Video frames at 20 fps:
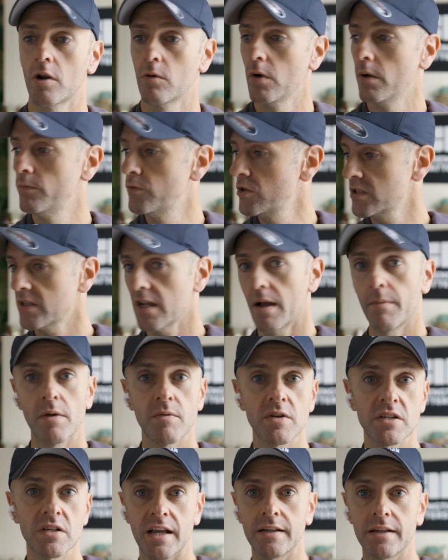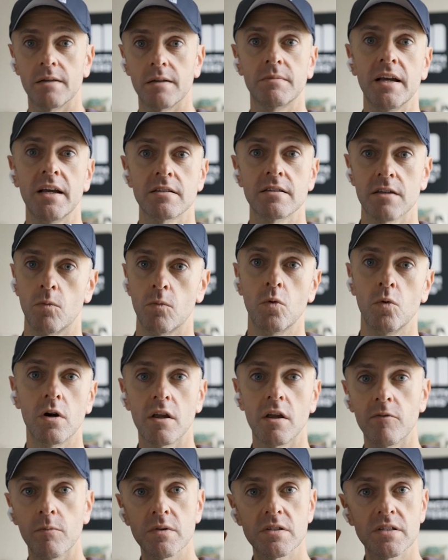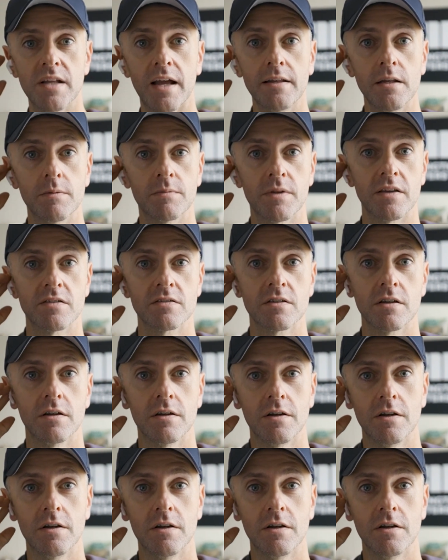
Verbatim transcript: Where I'm just I'm at my stand up desk. I'm working at my stand up desk.